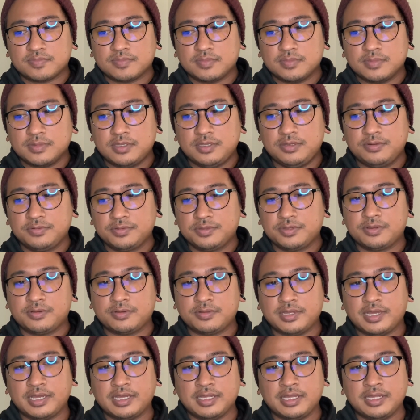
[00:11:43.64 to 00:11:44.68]
you'll know
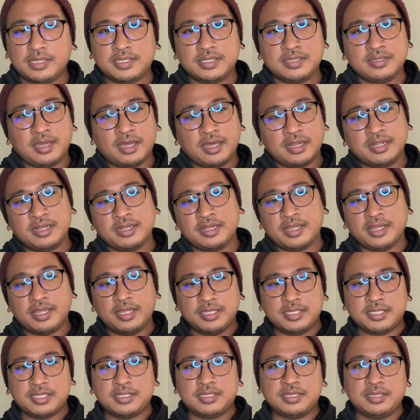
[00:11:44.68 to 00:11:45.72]
that it's not an
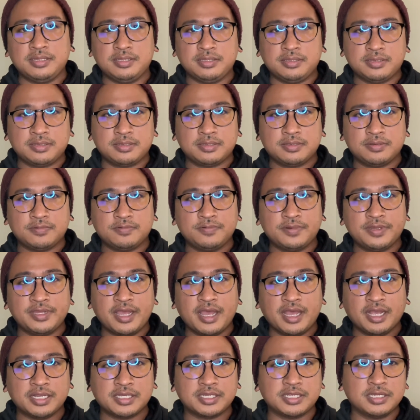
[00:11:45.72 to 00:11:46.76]
instant
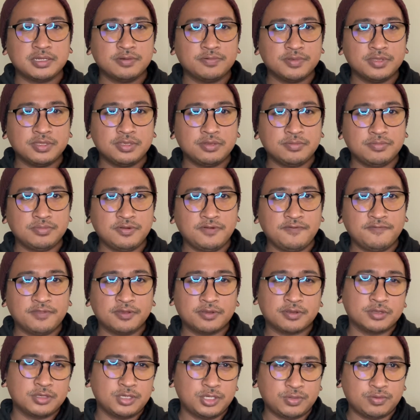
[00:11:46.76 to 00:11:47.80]
reaction when you move the
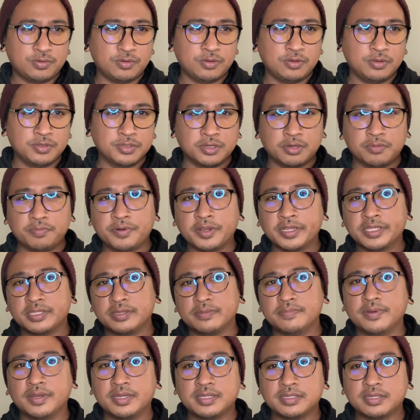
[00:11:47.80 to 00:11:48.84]
controls or press a
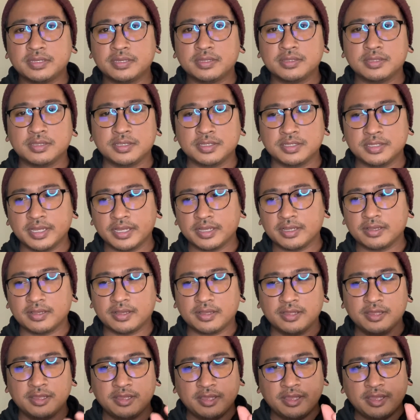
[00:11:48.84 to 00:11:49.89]
button. There's like a
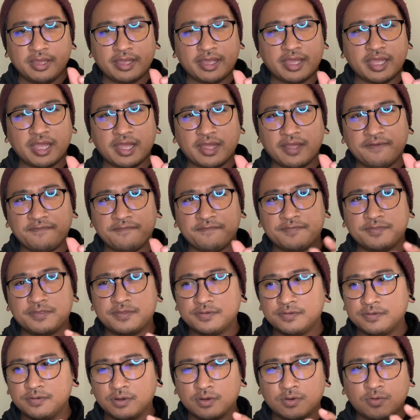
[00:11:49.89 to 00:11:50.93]
half
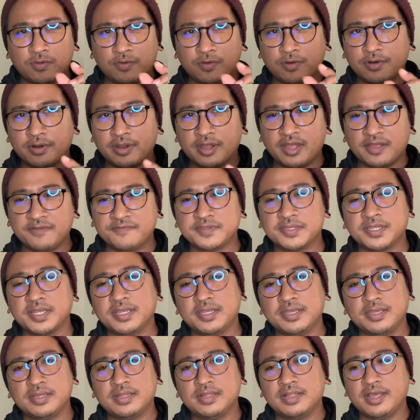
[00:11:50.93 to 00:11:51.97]
to a half
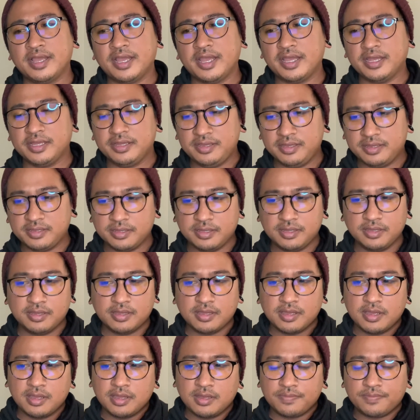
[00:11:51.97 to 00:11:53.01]
second lag,
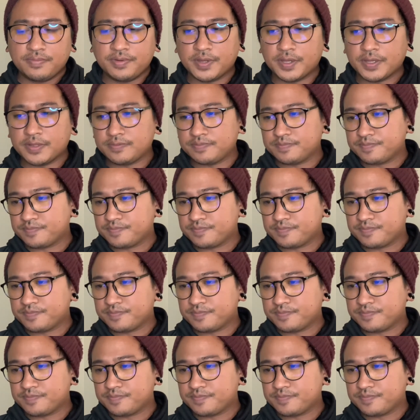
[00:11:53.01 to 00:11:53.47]
but